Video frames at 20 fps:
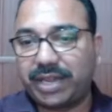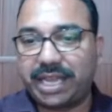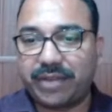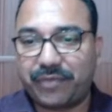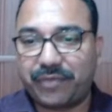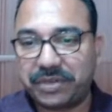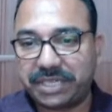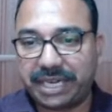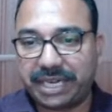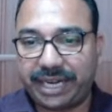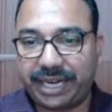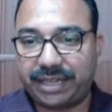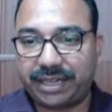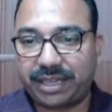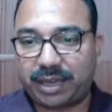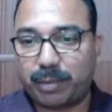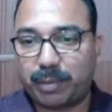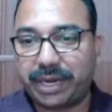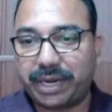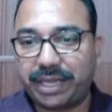very efficiently
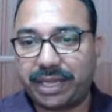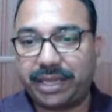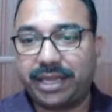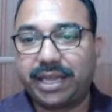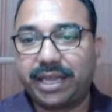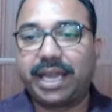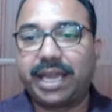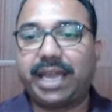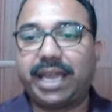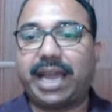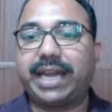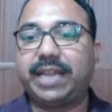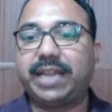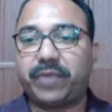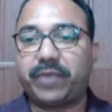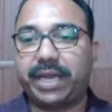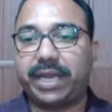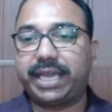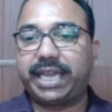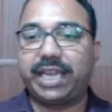in the company. And
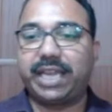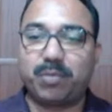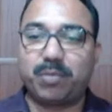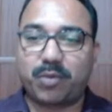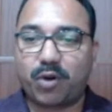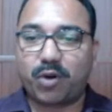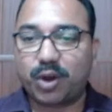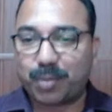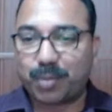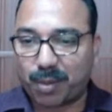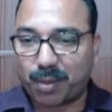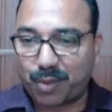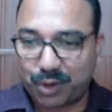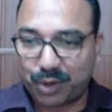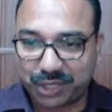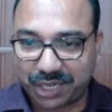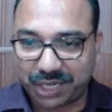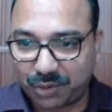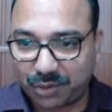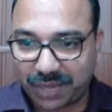if I give more
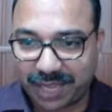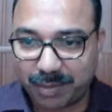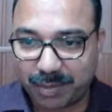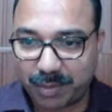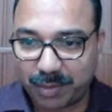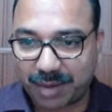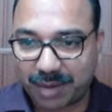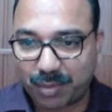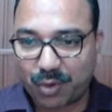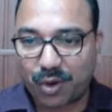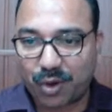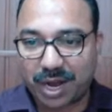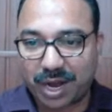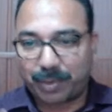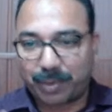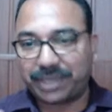promotion to him or more